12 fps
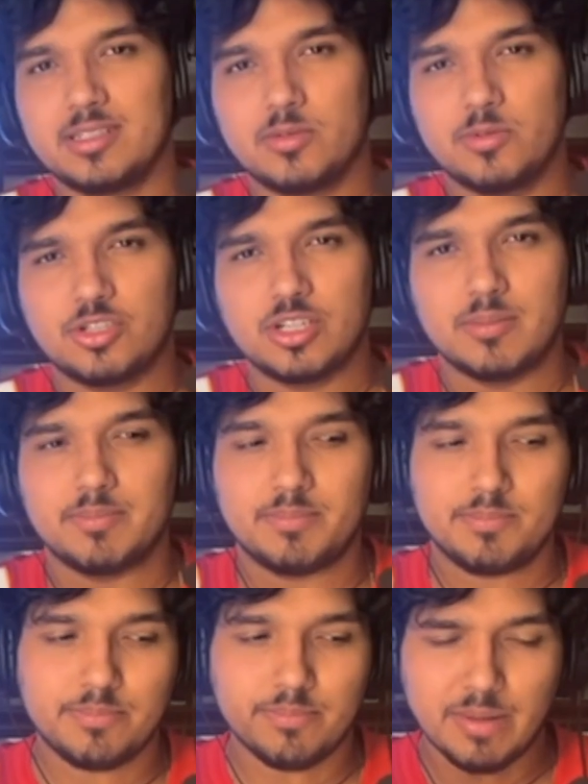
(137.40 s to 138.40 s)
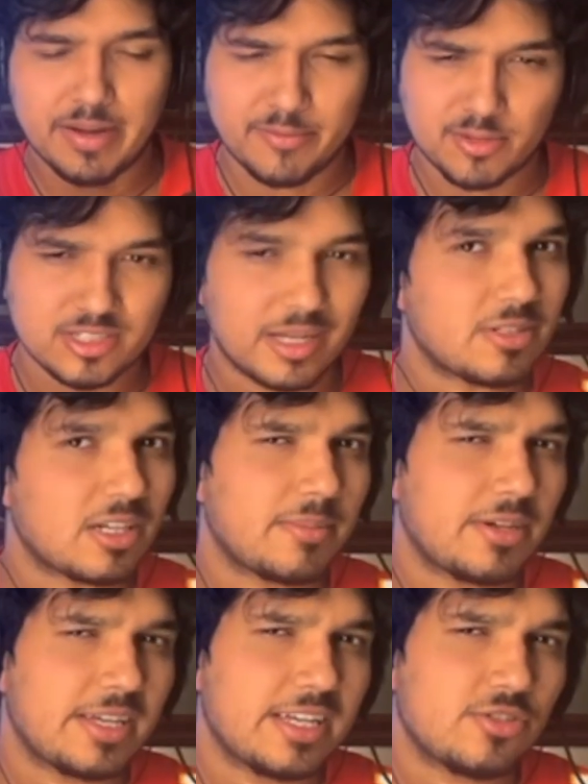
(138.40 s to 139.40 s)
to switch up my first time talking
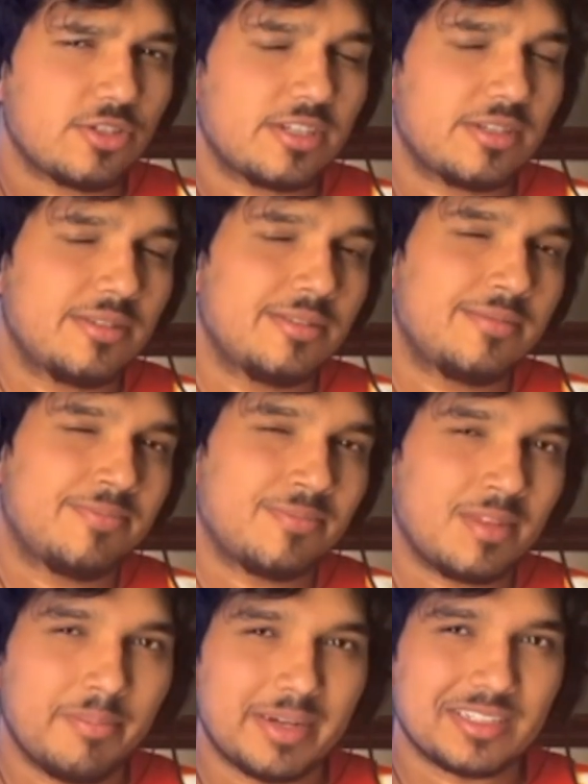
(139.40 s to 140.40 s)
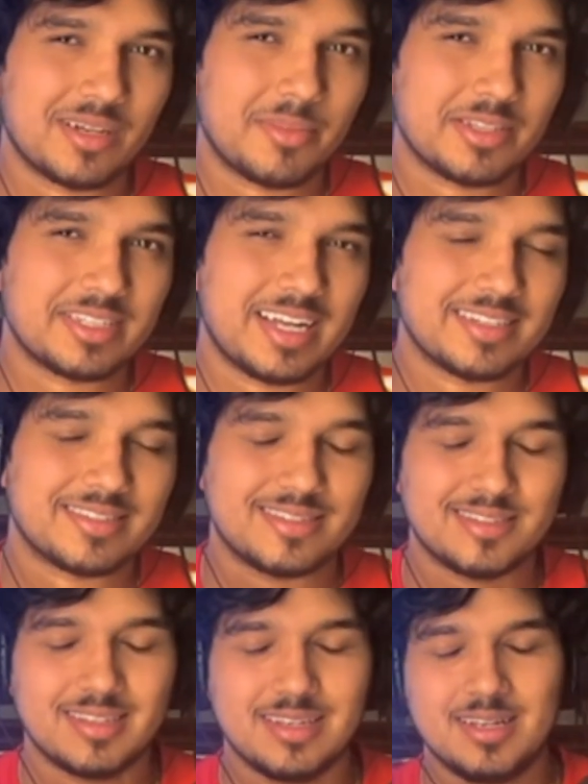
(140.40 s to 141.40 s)
about Kendrick by talking about stats.